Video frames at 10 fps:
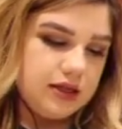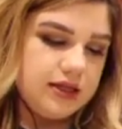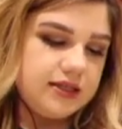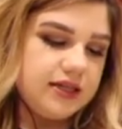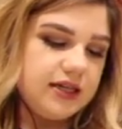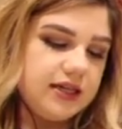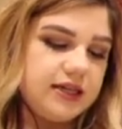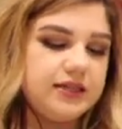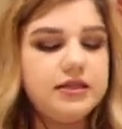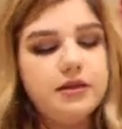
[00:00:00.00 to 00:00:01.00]
This
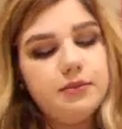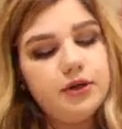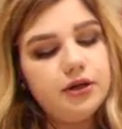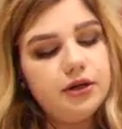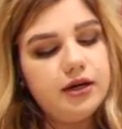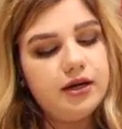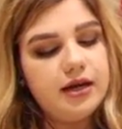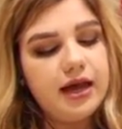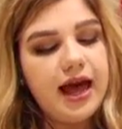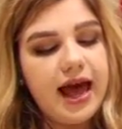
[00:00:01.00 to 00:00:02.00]
is number
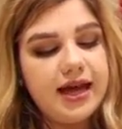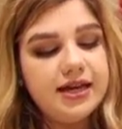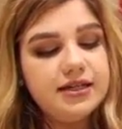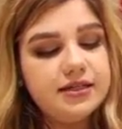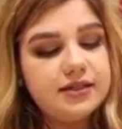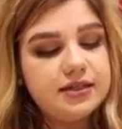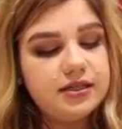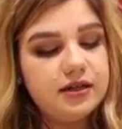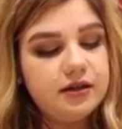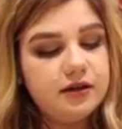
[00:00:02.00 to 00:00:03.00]
8